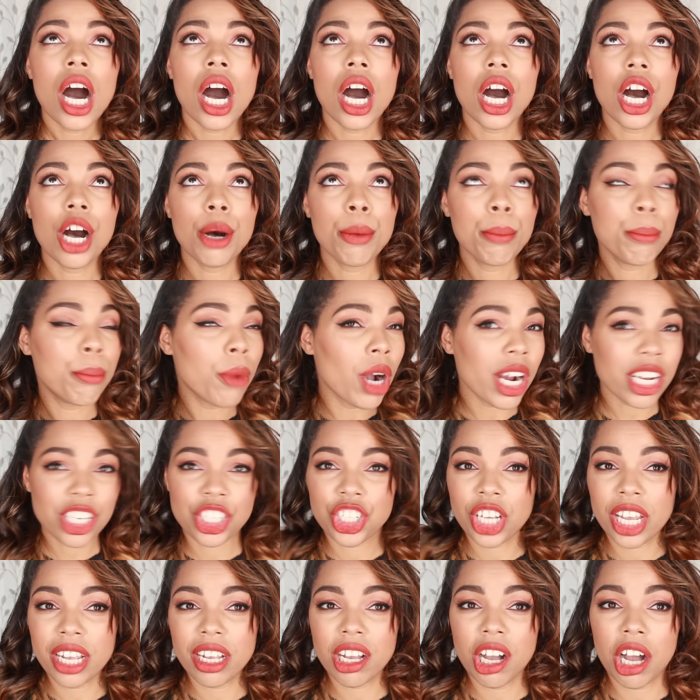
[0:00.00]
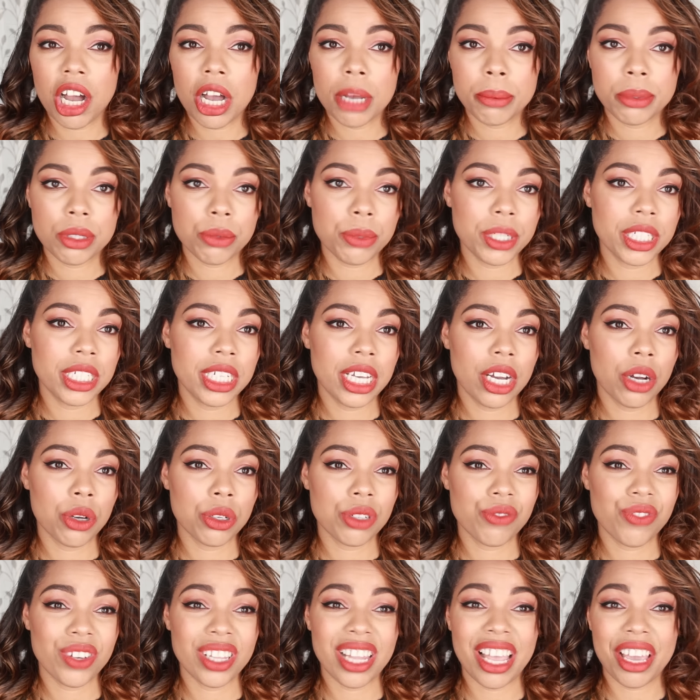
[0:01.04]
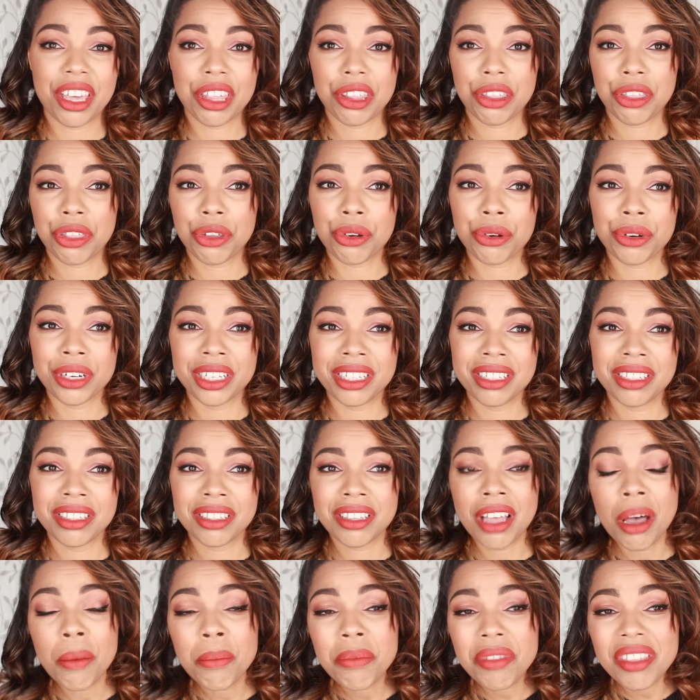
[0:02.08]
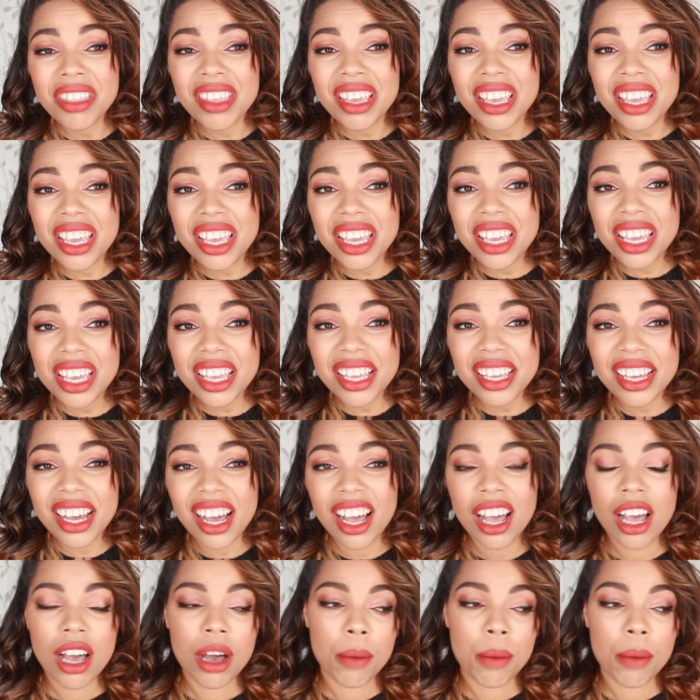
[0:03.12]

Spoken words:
Marc Jacobs retails for like 30 something,